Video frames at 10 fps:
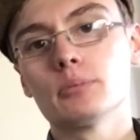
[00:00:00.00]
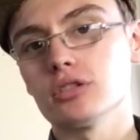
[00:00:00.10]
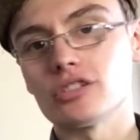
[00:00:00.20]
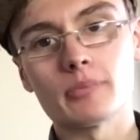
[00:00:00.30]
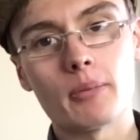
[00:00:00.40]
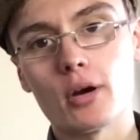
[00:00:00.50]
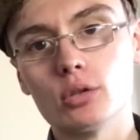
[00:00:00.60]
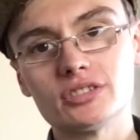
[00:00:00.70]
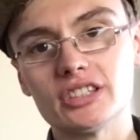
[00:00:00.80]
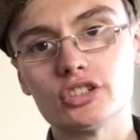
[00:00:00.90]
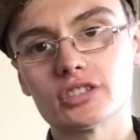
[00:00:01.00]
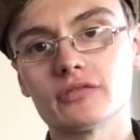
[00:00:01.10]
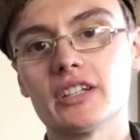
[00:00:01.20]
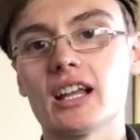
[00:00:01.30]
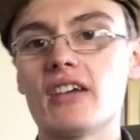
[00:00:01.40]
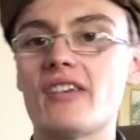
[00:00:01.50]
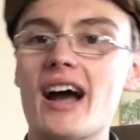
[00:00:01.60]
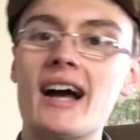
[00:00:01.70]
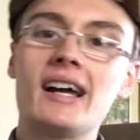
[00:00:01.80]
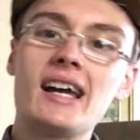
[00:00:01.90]
plus my postage or something like
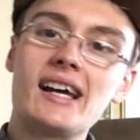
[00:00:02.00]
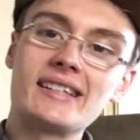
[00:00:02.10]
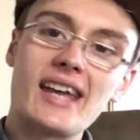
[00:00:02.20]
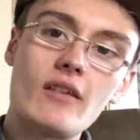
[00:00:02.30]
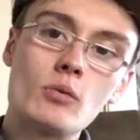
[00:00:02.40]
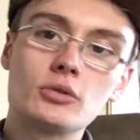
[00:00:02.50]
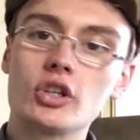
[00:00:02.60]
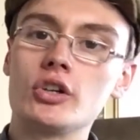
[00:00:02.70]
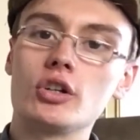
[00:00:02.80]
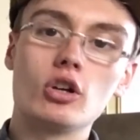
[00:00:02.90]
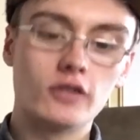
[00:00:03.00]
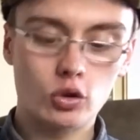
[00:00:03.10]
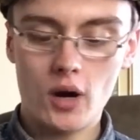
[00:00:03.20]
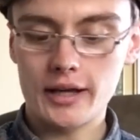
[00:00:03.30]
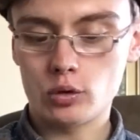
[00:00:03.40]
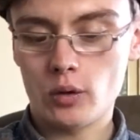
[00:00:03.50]
that and get them turned over quite